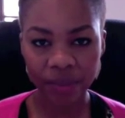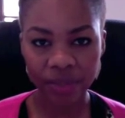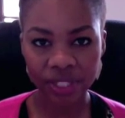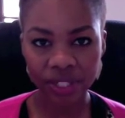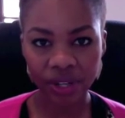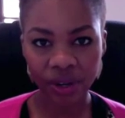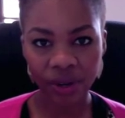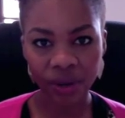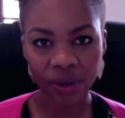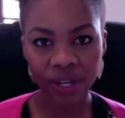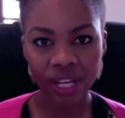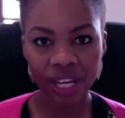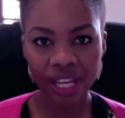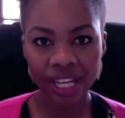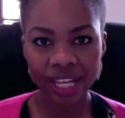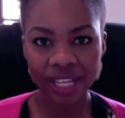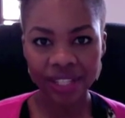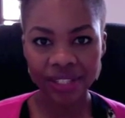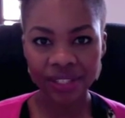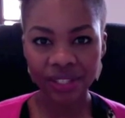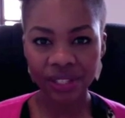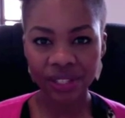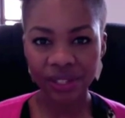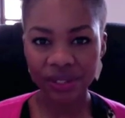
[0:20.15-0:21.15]
So
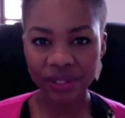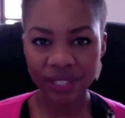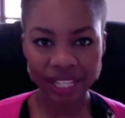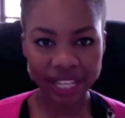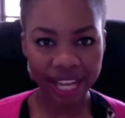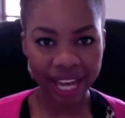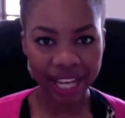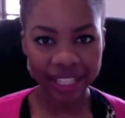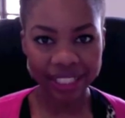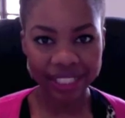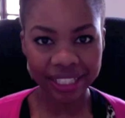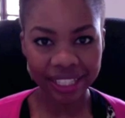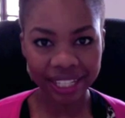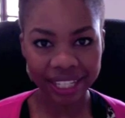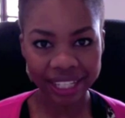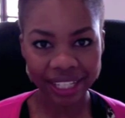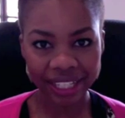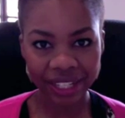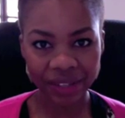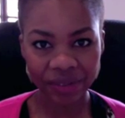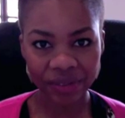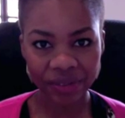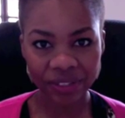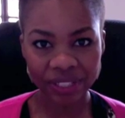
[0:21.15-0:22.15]
excuse the
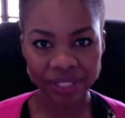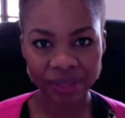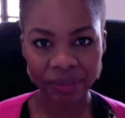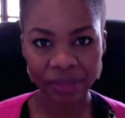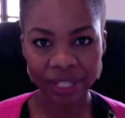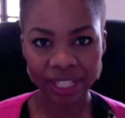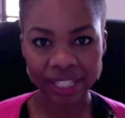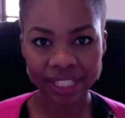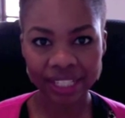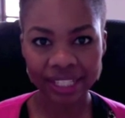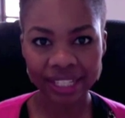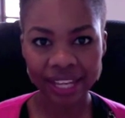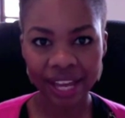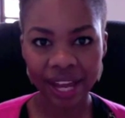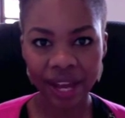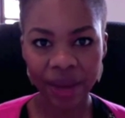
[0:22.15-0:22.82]
lighting if it's a bit